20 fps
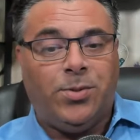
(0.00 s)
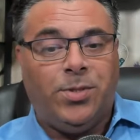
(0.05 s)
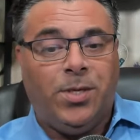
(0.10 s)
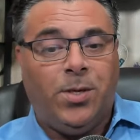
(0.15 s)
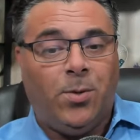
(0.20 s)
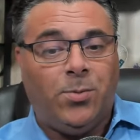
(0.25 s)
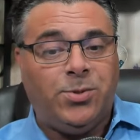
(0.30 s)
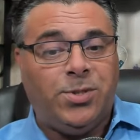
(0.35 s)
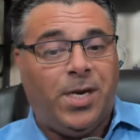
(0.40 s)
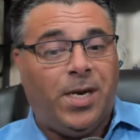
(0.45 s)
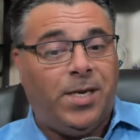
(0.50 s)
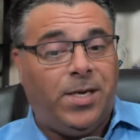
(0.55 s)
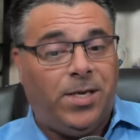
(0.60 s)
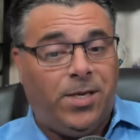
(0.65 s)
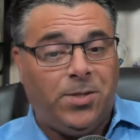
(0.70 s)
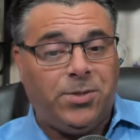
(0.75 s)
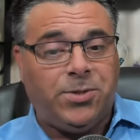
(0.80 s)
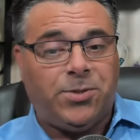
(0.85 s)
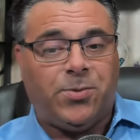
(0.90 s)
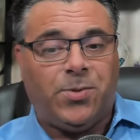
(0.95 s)
DOJ
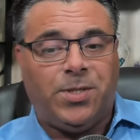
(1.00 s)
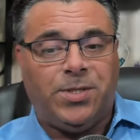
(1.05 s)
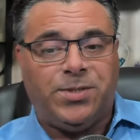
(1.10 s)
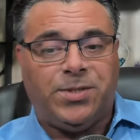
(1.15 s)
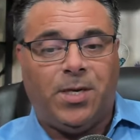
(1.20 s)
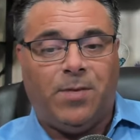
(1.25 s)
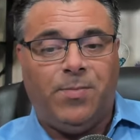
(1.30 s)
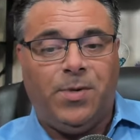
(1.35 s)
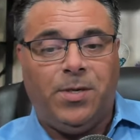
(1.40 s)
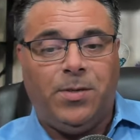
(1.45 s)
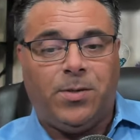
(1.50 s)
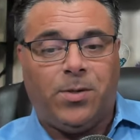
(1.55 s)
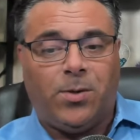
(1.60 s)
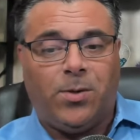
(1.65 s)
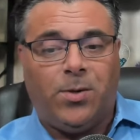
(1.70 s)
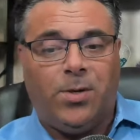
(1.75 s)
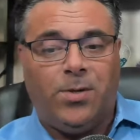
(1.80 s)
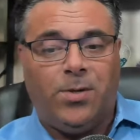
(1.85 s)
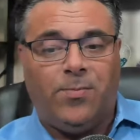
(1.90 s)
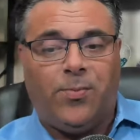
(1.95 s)
history, 70
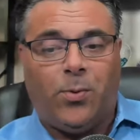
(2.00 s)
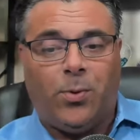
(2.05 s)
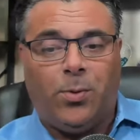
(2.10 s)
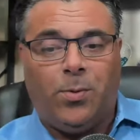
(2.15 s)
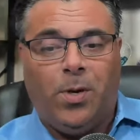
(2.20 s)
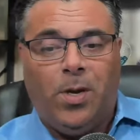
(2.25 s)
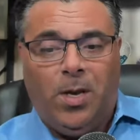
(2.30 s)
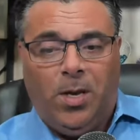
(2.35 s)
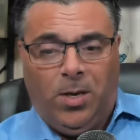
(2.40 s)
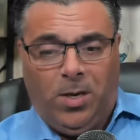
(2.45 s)
current and, poor,